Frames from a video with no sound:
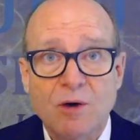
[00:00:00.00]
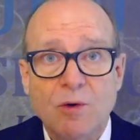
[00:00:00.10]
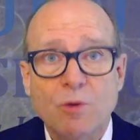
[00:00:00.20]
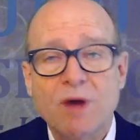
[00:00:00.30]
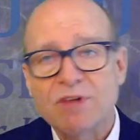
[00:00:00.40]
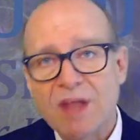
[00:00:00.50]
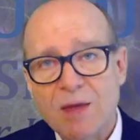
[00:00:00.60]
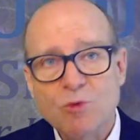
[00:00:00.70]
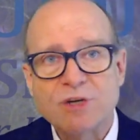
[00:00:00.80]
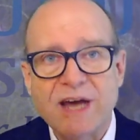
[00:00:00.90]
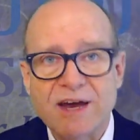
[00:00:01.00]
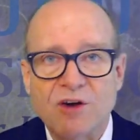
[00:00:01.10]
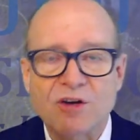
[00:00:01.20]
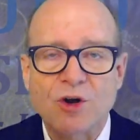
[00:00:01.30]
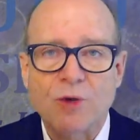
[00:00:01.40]
We have a lot more data
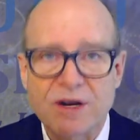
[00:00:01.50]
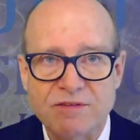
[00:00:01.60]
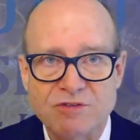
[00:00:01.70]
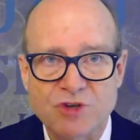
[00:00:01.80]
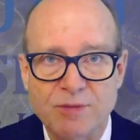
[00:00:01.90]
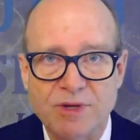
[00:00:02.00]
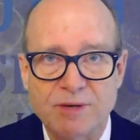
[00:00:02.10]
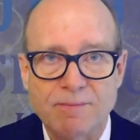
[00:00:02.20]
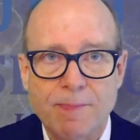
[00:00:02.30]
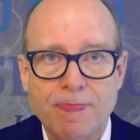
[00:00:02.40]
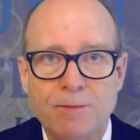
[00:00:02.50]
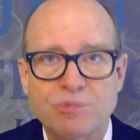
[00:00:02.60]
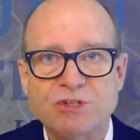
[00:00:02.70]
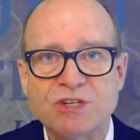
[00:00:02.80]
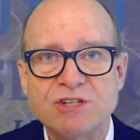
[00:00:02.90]
on corrective treatment,
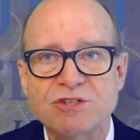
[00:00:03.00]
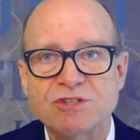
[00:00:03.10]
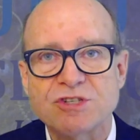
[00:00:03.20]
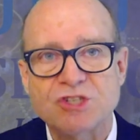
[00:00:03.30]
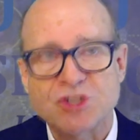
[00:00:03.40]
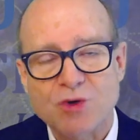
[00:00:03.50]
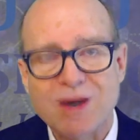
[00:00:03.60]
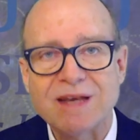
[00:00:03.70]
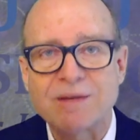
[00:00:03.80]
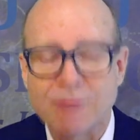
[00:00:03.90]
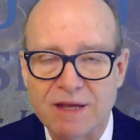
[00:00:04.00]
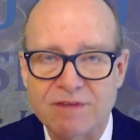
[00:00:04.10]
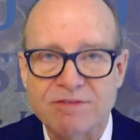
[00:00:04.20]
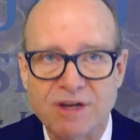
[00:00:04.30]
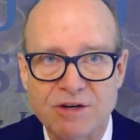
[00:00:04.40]
procedures to straighten
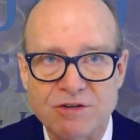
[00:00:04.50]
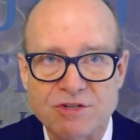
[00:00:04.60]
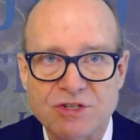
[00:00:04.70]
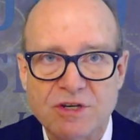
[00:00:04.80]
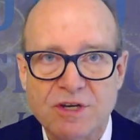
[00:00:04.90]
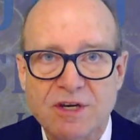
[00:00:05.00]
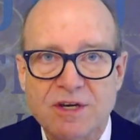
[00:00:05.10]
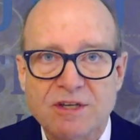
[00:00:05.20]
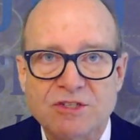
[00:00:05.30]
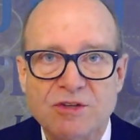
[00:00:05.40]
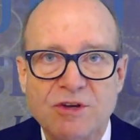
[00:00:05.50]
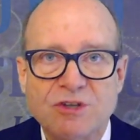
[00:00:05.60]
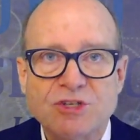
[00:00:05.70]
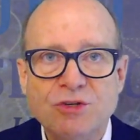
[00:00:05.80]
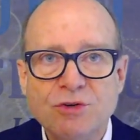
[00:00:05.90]
bent fingers. So there
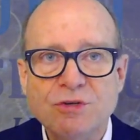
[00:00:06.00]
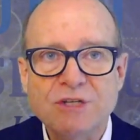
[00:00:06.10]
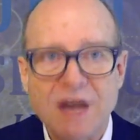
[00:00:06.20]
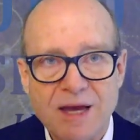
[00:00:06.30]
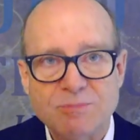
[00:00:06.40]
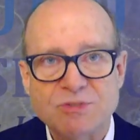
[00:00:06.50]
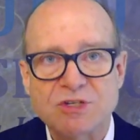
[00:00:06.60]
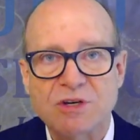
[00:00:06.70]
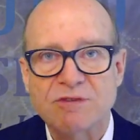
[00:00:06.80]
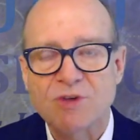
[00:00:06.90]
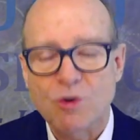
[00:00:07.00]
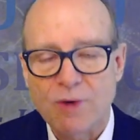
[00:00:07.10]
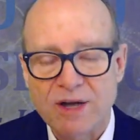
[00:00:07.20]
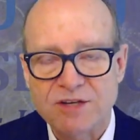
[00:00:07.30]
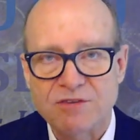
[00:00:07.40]
are two types of
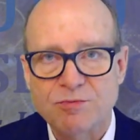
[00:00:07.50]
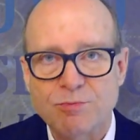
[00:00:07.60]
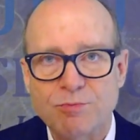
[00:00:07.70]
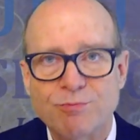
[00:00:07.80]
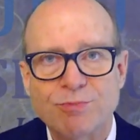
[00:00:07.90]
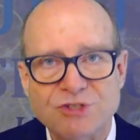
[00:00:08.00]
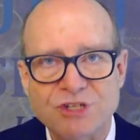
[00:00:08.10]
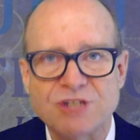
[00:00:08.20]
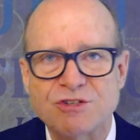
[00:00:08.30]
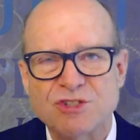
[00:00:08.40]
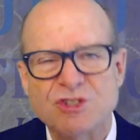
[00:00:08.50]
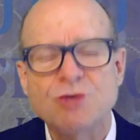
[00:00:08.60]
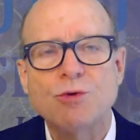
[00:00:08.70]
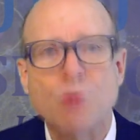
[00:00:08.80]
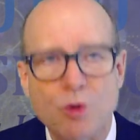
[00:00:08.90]
corrective procedures, two
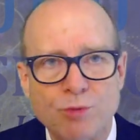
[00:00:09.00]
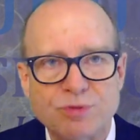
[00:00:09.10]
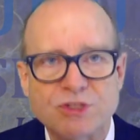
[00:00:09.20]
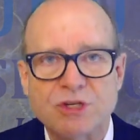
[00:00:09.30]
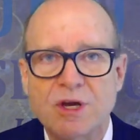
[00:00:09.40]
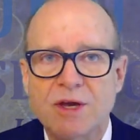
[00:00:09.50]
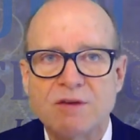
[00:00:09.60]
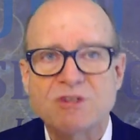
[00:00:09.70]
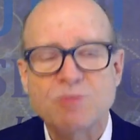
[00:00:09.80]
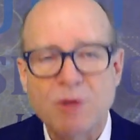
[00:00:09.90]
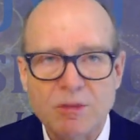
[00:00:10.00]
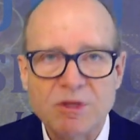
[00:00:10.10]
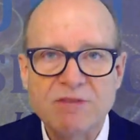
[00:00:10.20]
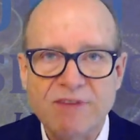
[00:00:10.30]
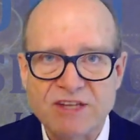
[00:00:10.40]
groups. There's
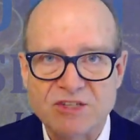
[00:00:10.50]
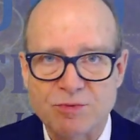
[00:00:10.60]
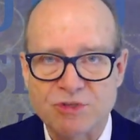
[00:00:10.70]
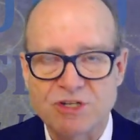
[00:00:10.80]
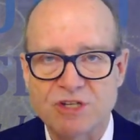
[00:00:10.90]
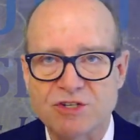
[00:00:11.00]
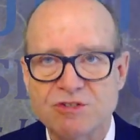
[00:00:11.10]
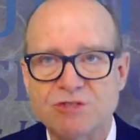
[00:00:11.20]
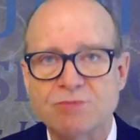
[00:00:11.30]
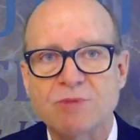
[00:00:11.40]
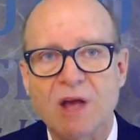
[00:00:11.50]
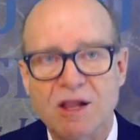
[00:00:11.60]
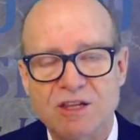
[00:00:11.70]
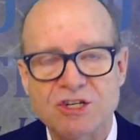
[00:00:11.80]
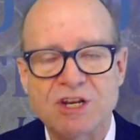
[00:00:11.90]
minimally invasive procedures,
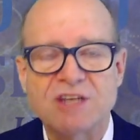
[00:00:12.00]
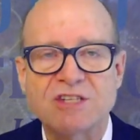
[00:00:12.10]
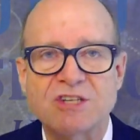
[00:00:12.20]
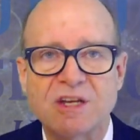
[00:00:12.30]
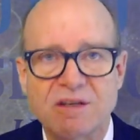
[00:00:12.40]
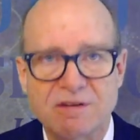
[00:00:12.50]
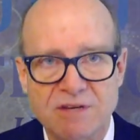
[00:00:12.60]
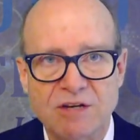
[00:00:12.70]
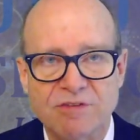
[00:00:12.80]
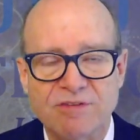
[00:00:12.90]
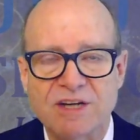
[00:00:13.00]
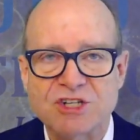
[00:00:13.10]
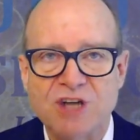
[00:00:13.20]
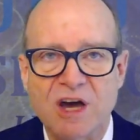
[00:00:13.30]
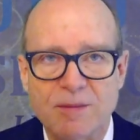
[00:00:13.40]
collagenase and needle
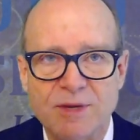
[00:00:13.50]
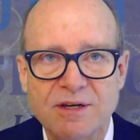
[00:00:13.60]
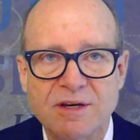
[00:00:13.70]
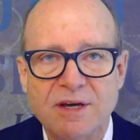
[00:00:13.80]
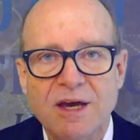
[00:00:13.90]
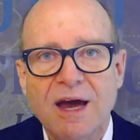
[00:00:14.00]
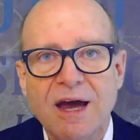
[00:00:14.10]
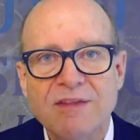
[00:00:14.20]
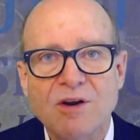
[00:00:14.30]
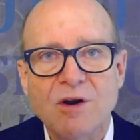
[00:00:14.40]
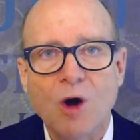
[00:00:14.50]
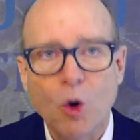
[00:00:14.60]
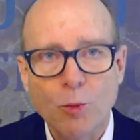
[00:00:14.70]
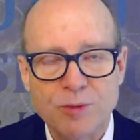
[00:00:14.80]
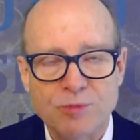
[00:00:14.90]
fasciotomy, and there are
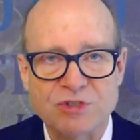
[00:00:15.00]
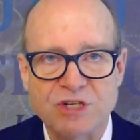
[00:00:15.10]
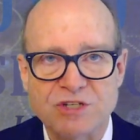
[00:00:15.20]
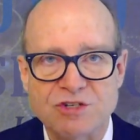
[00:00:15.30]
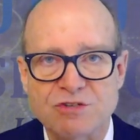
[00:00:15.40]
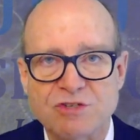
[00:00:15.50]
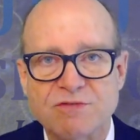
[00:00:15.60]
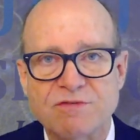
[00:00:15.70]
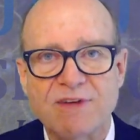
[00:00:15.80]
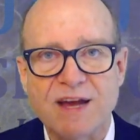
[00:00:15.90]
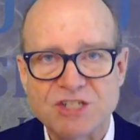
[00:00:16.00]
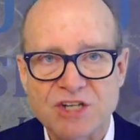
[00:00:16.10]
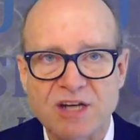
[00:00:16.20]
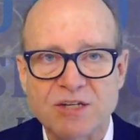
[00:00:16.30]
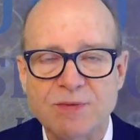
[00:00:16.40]
open procedures,
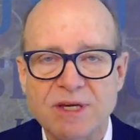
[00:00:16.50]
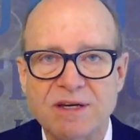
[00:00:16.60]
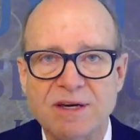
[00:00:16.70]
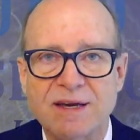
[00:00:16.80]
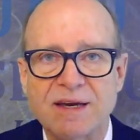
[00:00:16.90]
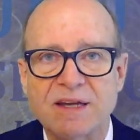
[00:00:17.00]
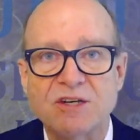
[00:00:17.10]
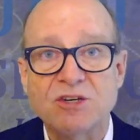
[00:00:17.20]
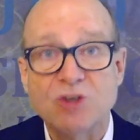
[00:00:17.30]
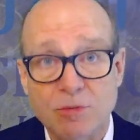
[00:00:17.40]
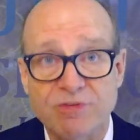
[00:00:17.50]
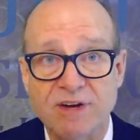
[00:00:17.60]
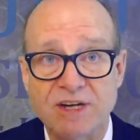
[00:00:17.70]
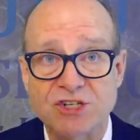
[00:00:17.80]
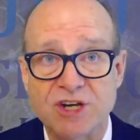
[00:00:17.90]
fasciectomy and
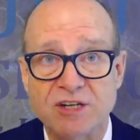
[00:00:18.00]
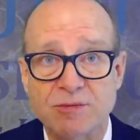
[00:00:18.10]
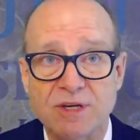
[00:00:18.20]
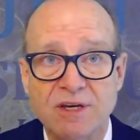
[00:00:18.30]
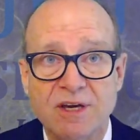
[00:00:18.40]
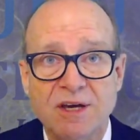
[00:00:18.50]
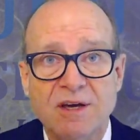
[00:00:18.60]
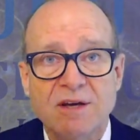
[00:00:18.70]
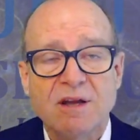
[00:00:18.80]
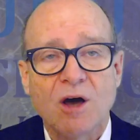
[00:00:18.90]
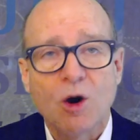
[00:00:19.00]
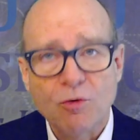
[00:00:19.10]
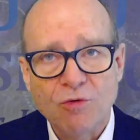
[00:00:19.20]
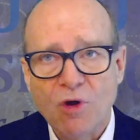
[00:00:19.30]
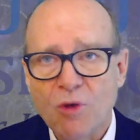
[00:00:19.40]
dermofasciectomy. Now,
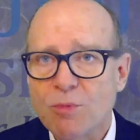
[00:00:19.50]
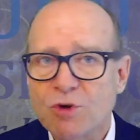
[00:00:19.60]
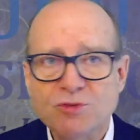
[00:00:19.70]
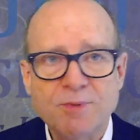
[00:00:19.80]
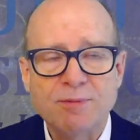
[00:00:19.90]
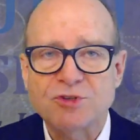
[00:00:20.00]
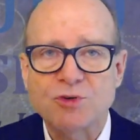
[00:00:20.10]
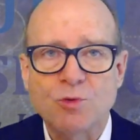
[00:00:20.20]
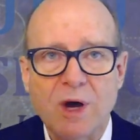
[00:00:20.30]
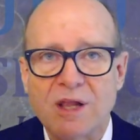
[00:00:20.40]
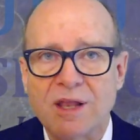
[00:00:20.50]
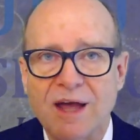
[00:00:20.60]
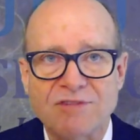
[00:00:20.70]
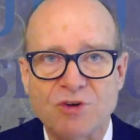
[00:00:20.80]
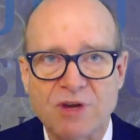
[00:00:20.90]
overall, most people do well
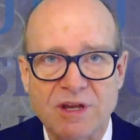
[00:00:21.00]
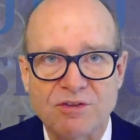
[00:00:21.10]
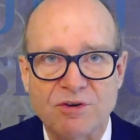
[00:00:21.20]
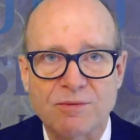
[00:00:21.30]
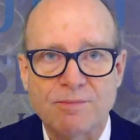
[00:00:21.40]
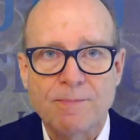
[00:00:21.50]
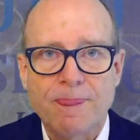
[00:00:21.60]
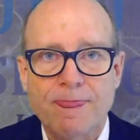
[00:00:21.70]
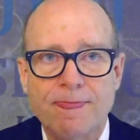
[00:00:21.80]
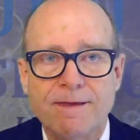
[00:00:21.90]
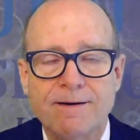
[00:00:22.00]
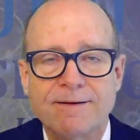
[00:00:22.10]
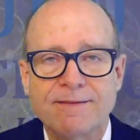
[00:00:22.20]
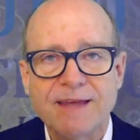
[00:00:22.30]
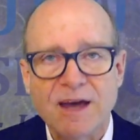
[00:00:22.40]
after either.
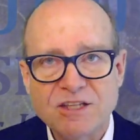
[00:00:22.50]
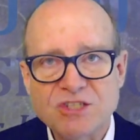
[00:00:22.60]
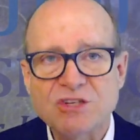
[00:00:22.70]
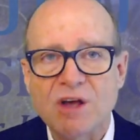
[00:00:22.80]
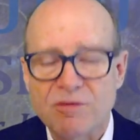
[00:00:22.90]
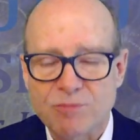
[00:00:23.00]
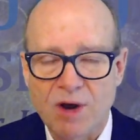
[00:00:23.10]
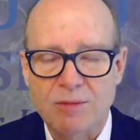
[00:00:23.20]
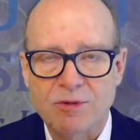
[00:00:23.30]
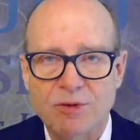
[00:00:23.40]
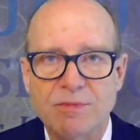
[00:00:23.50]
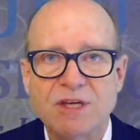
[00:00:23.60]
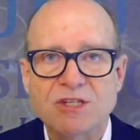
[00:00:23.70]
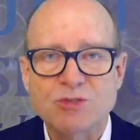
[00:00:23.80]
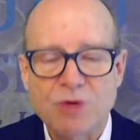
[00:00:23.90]
The unsolved problem
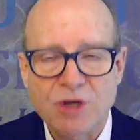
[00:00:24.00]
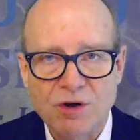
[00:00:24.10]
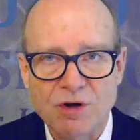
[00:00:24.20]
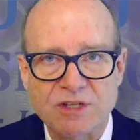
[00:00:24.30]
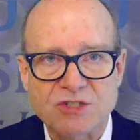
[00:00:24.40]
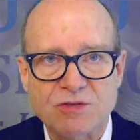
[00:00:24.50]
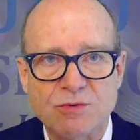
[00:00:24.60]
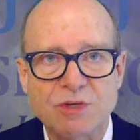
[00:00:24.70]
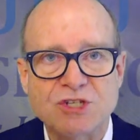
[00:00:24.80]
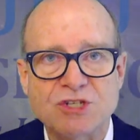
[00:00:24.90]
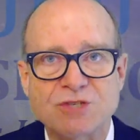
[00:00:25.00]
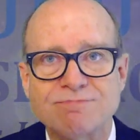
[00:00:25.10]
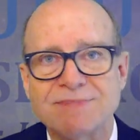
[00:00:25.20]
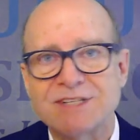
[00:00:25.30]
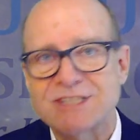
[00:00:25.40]
is recurrence, which
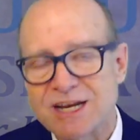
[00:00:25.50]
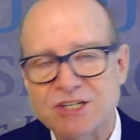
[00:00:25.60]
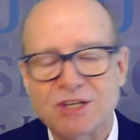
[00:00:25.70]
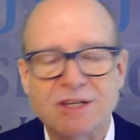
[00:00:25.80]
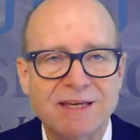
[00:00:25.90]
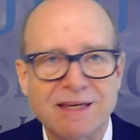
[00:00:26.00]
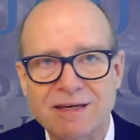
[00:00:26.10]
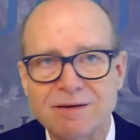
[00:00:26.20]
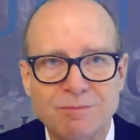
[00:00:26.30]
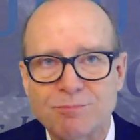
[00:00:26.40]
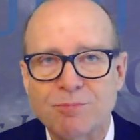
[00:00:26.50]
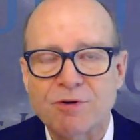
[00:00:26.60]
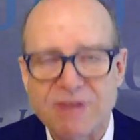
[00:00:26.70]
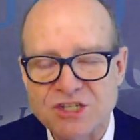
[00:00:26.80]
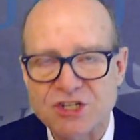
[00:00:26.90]
is actually a
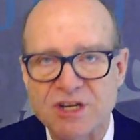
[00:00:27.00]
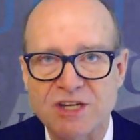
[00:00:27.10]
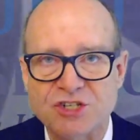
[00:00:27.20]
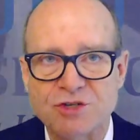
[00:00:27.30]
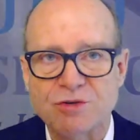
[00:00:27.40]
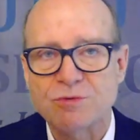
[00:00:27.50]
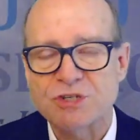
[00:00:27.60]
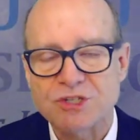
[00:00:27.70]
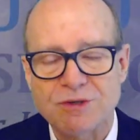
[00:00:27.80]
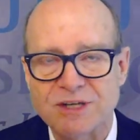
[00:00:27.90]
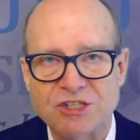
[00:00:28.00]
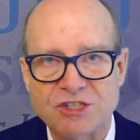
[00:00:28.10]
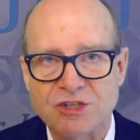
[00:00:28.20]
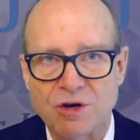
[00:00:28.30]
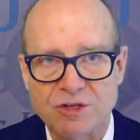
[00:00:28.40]
prevention issue, which I
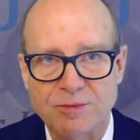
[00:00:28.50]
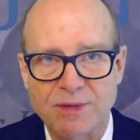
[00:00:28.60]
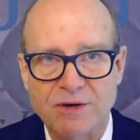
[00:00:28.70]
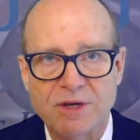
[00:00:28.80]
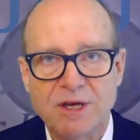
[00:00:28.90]
just talked about.